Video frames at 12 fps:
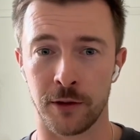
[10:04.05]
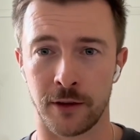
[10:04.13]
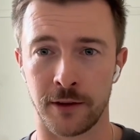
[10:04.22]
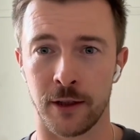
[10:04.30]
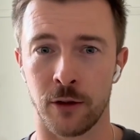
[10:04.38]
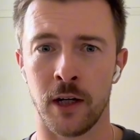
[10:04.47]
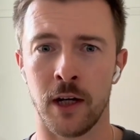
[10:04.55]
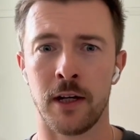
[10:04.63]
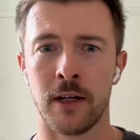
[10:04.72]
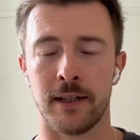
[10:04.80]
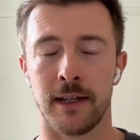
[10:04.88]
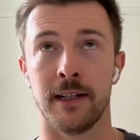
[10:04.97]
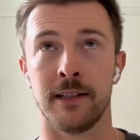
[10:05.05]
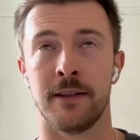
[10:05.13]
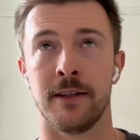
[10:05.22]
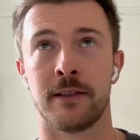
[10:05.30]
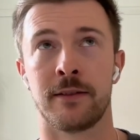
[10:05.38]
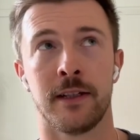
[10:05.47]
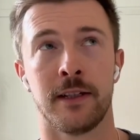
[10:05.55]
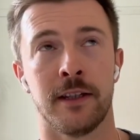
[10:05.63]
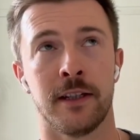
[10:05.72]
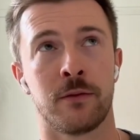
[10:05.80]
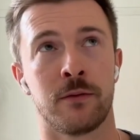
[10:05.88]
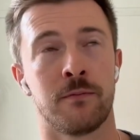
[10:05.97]
So Deel is in
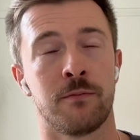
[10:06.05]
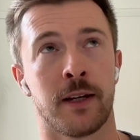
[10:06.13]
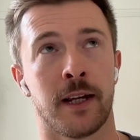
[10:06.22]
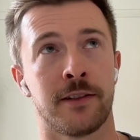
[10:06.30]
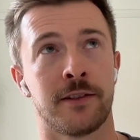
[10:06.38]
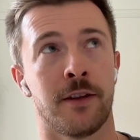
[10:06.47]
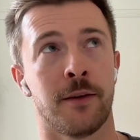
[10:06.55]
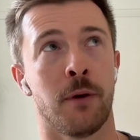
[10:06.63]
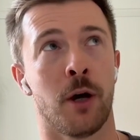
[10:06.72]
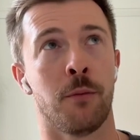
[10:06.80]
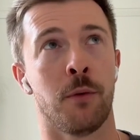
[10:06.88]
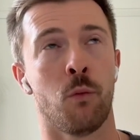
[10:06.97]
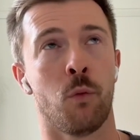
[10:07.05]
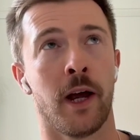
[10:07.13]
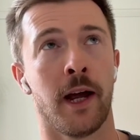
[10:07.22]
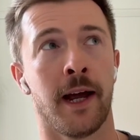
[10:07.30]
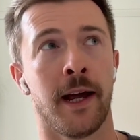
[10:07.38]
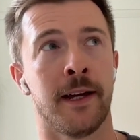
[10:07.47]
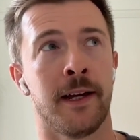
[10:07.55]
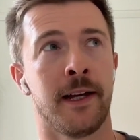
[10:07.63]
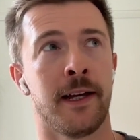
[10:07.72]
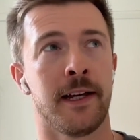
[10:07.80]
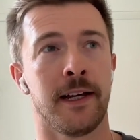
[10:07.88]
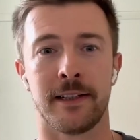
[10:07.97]
this place at the moment where
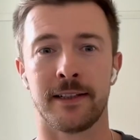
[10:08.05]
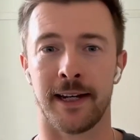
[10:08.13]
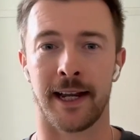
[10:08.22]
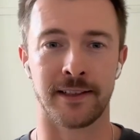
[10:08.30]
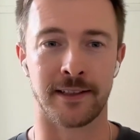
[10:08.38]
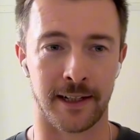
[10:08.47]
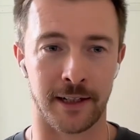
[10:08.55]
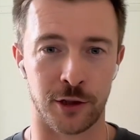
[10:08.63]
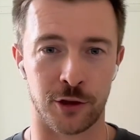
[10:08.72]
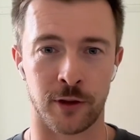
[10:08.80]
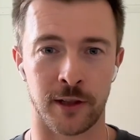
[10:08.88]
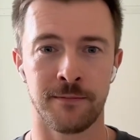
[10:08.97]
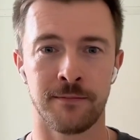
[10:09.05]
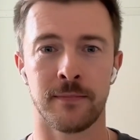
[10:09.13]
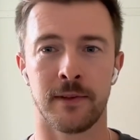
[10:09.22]
it's a nascent industry.